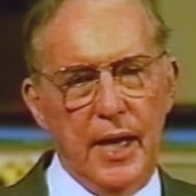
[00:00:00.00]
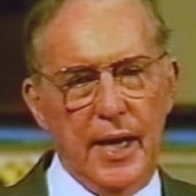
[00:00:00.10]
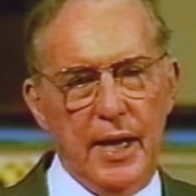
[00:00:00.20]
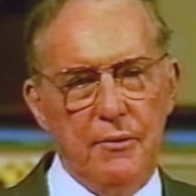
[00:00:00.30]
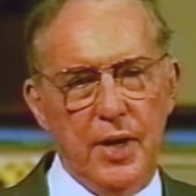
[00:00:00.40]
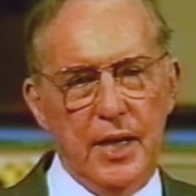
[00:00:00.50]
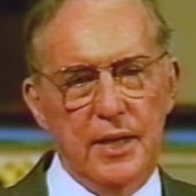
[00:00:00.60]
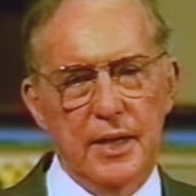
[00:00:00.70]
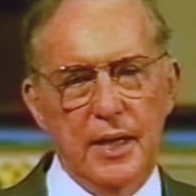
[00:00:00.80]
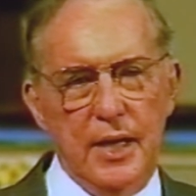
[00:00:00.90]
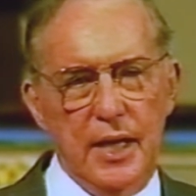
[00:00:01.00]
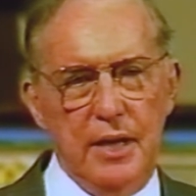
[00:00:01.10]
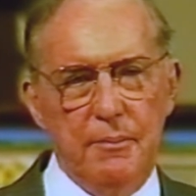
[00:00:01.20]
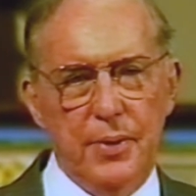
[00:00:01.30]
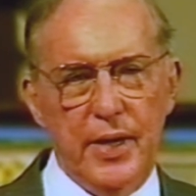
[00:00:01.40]
And I read,
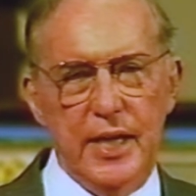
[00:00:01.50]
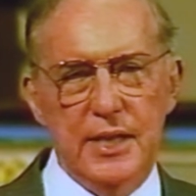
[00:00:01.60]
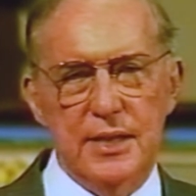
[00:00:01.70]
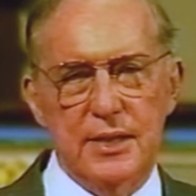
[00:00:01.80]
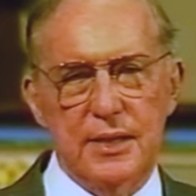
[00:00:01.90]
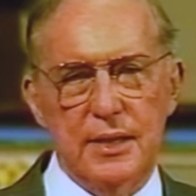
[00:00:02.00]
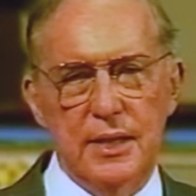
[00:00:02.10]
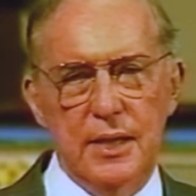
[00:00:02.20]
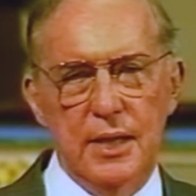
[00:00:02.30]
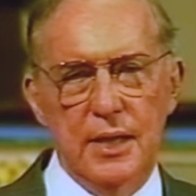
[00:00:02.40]
in place